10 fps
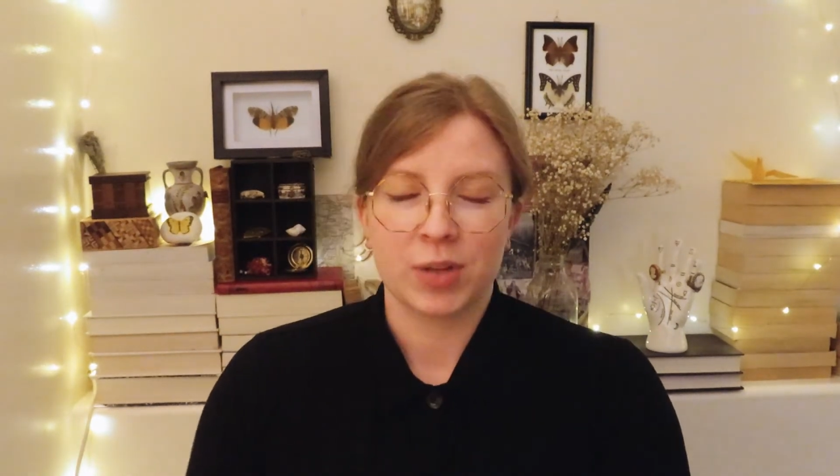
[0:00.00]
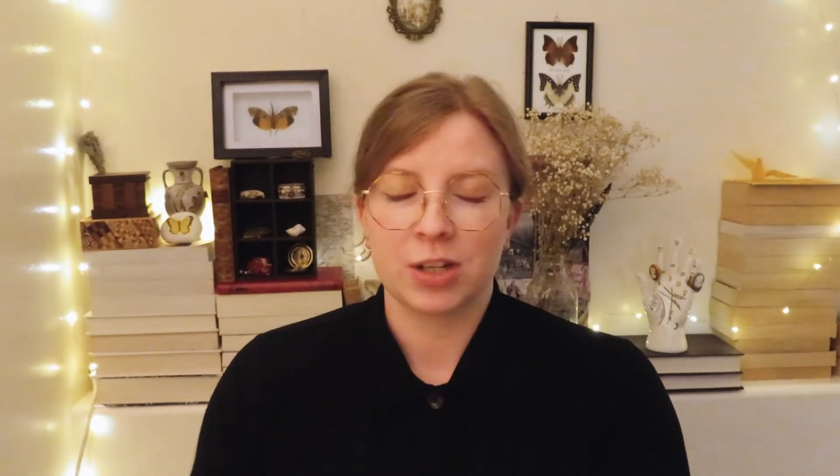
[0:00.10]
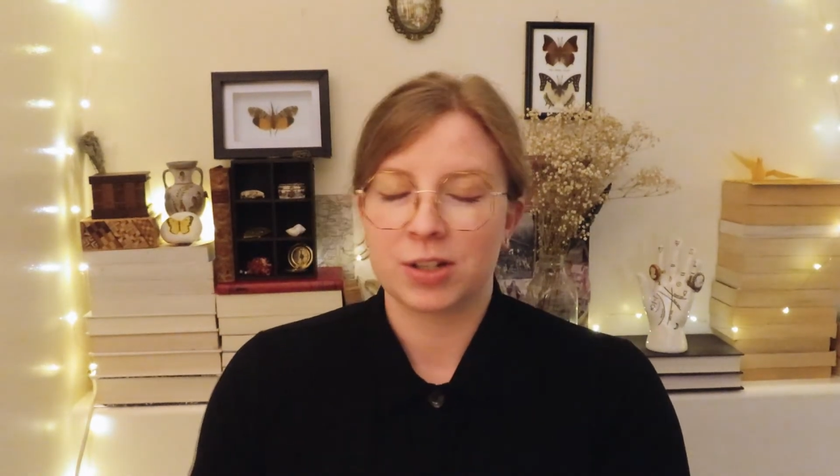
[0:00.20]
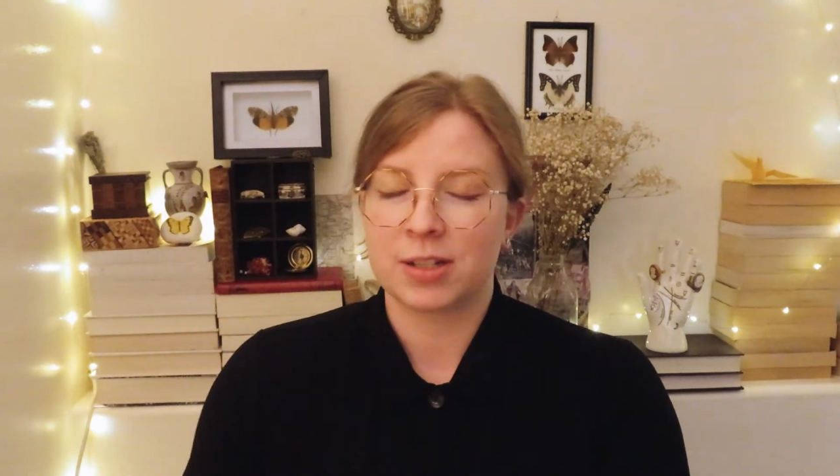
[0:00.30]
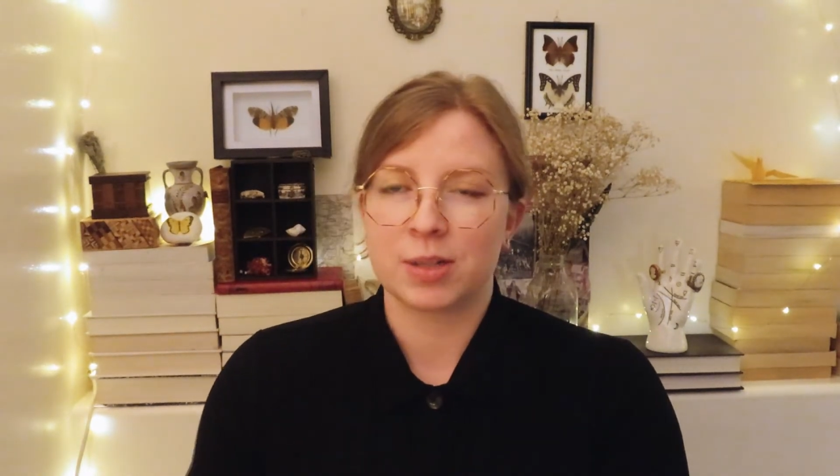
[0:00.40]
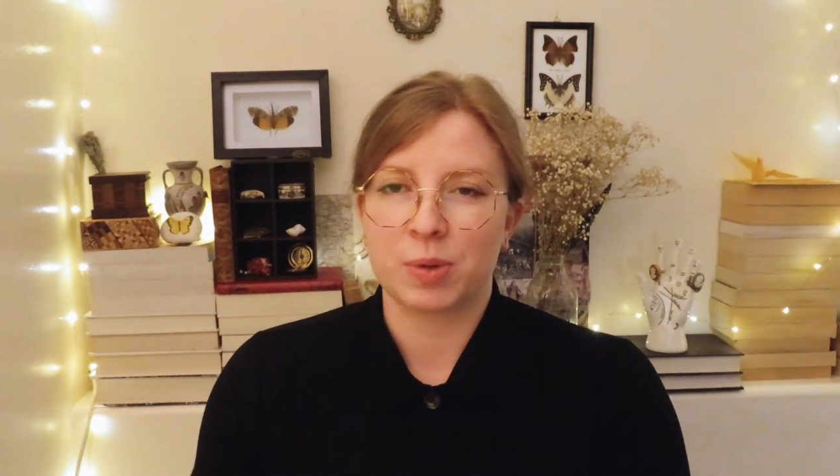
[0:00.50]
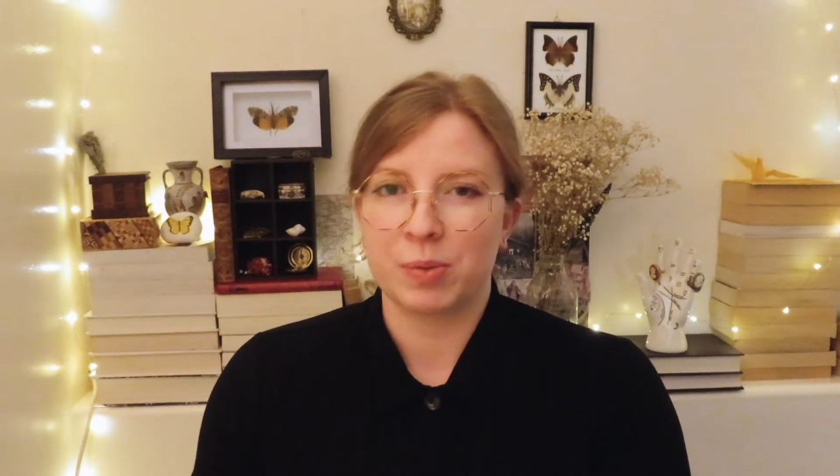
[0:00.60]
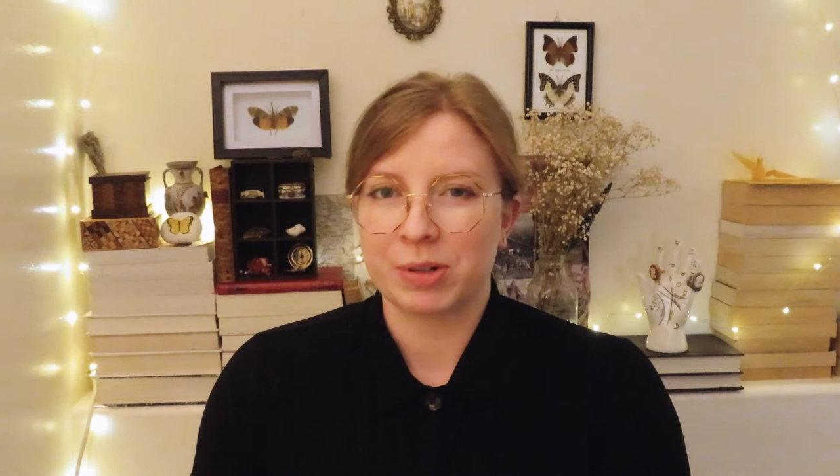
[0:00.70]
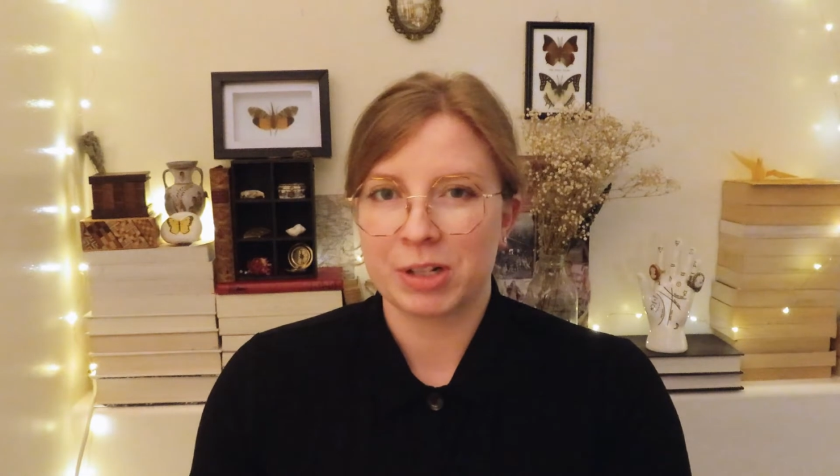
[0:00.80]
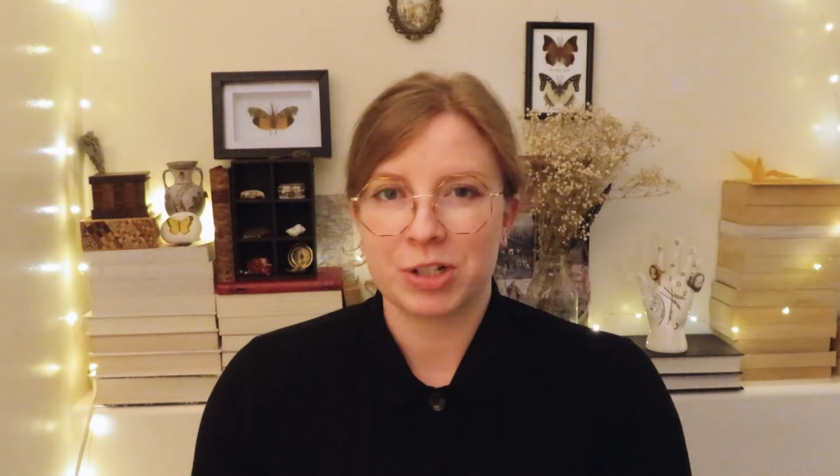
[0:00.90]
Just as when
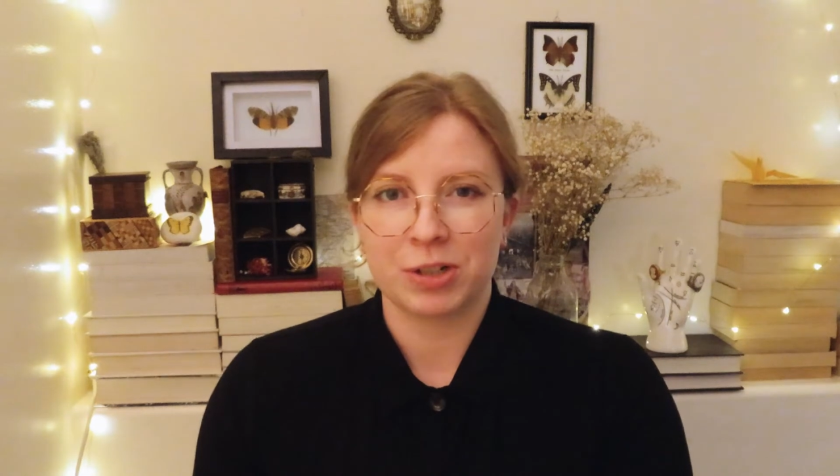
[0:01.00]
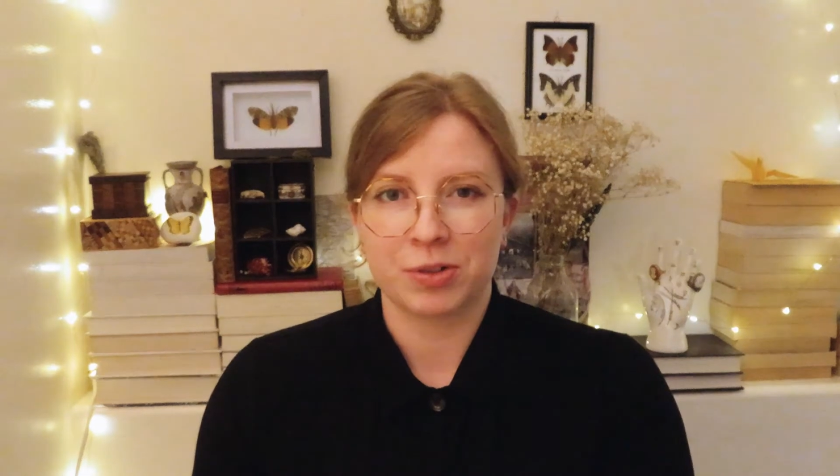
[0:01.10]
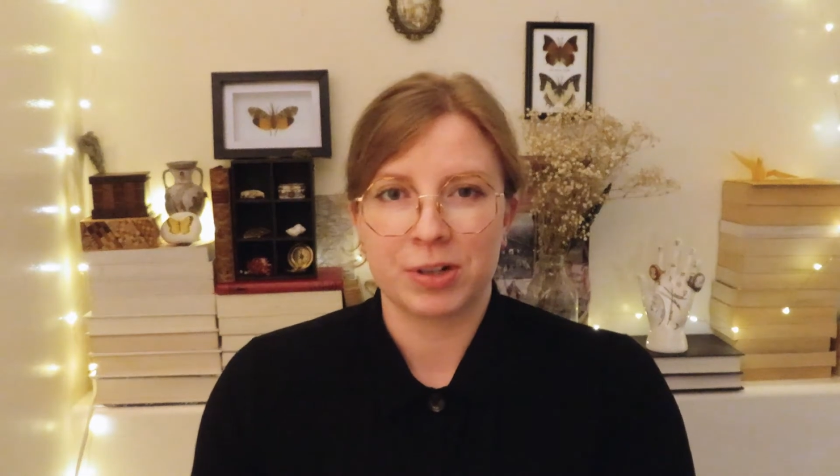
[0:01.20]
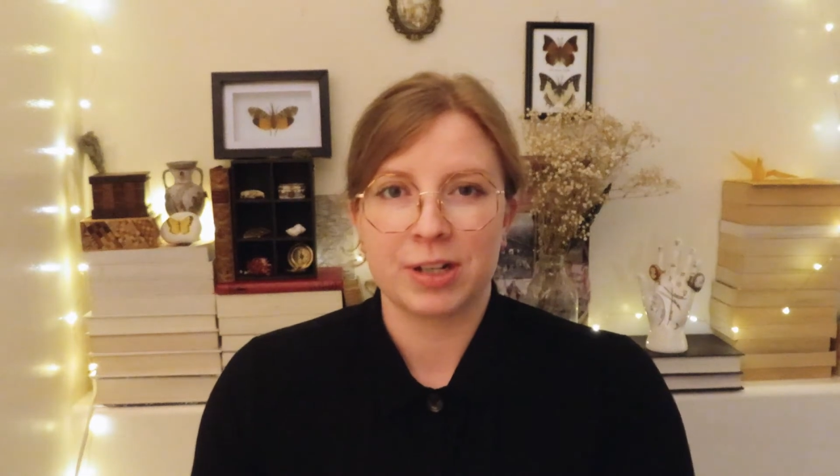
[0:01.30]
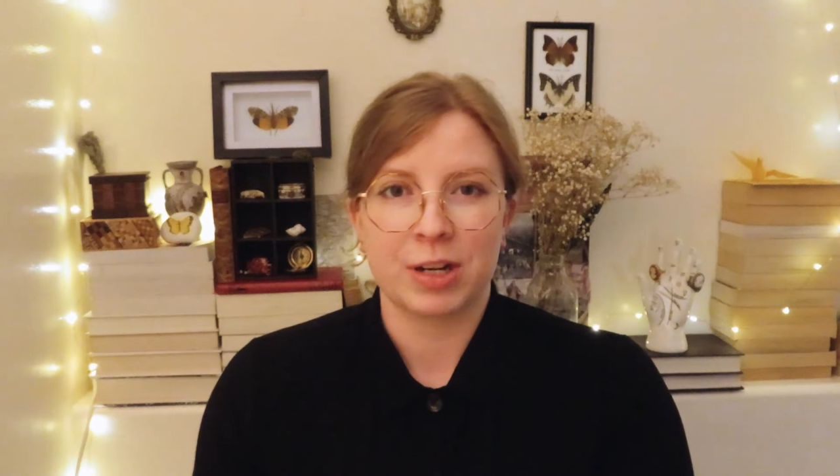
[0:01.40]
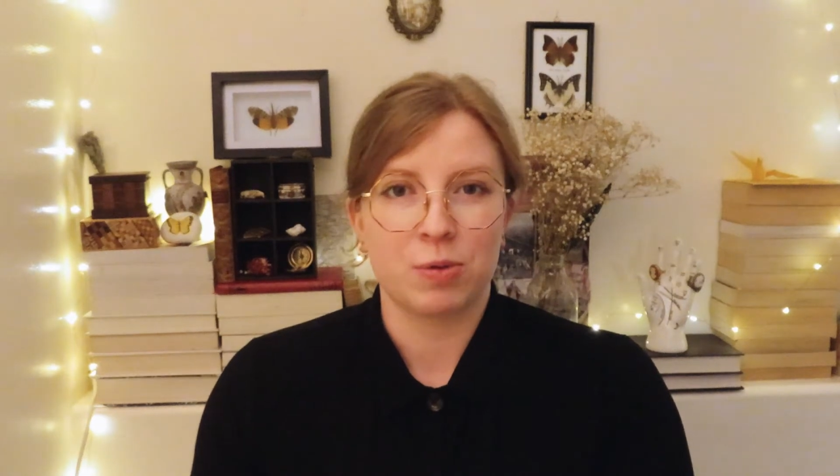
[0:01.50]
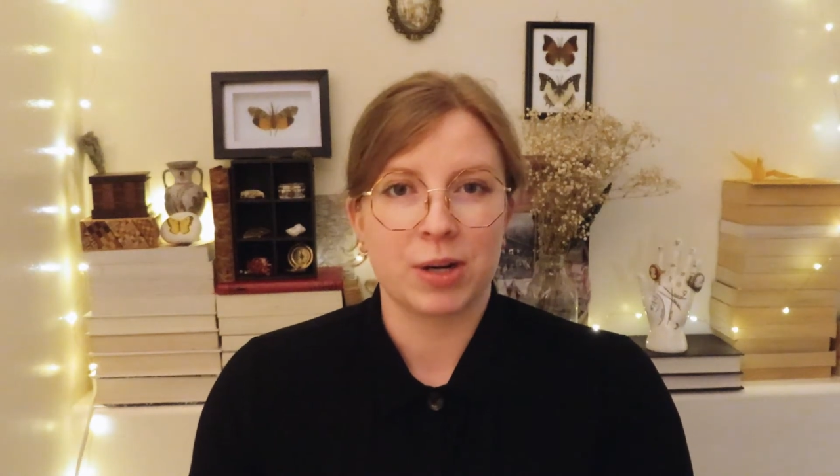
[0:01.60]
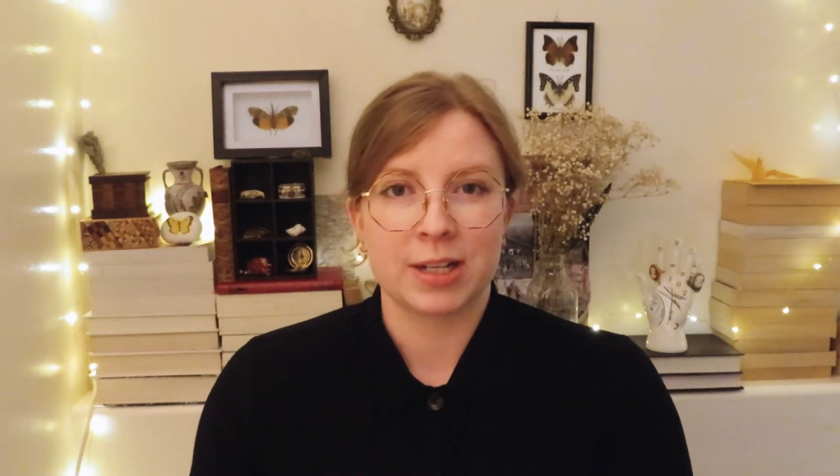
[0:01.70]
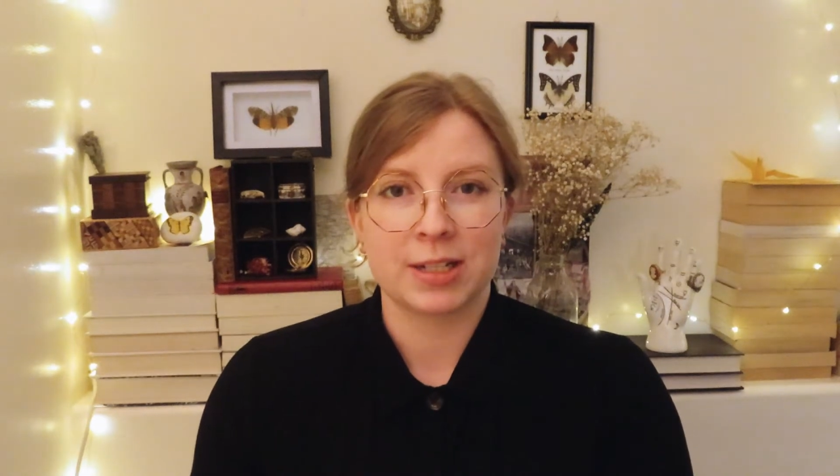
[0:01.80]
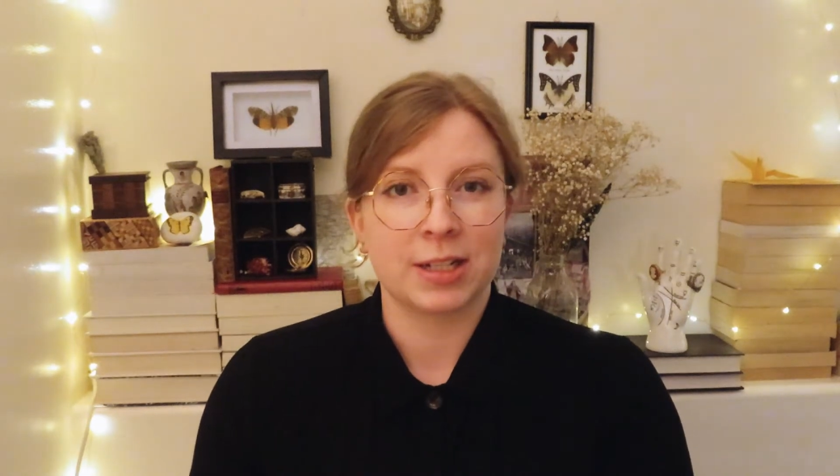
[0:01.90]
we were children and you wanted to